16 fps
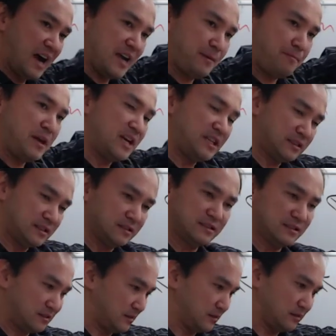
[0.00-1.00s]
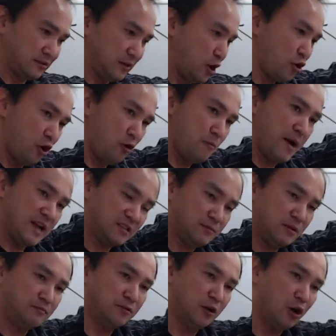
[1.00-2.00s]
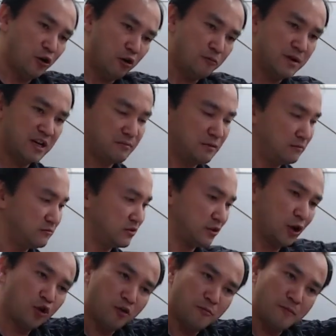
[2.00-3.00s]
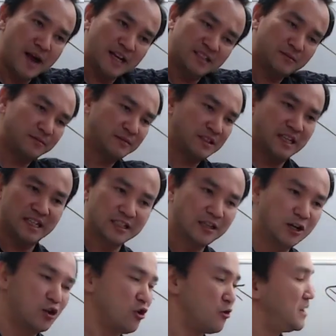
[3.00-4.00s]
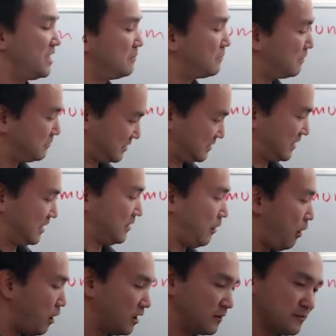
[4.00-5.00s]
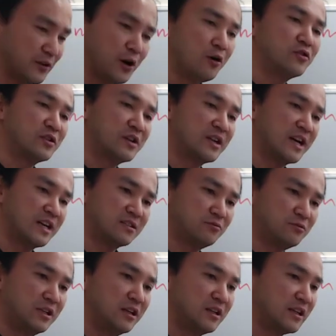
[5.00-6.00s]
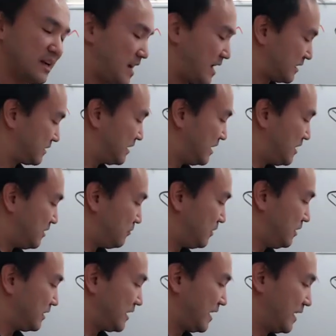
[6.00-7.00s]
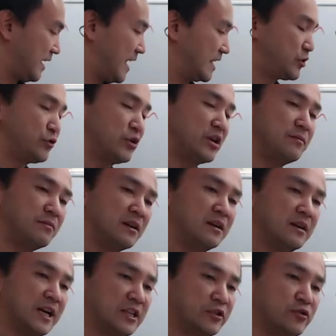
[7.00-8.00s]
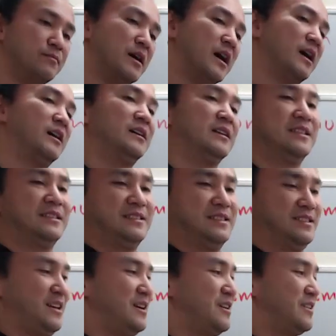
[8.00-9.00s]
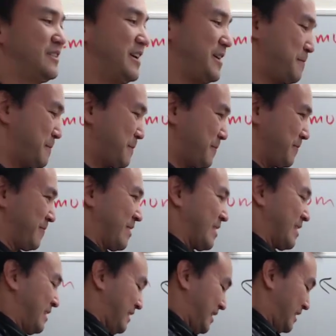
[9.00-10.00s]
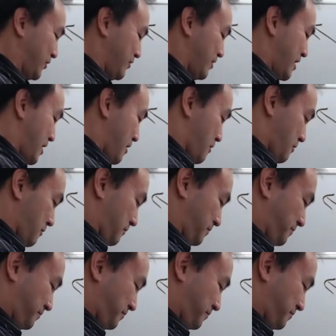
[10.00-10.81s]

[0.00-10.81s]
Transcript: peaks, local maximum, local minimums, and local maximum, and other local minimums, and all of those together we're looking at extrema. Okay, and so now